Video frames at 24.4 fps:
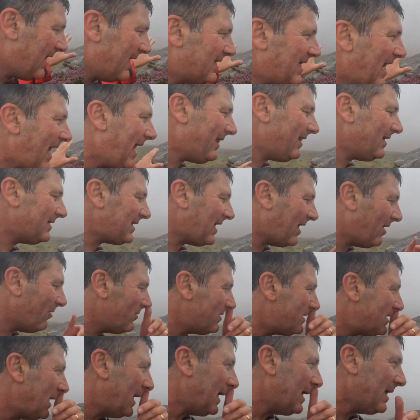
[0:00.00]
this heather's
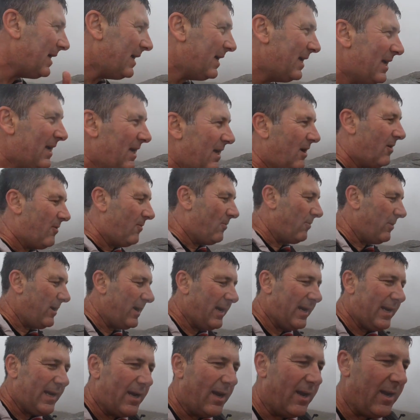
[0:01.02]
out
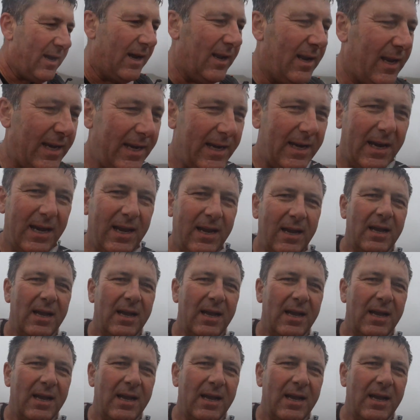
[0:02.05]
really early.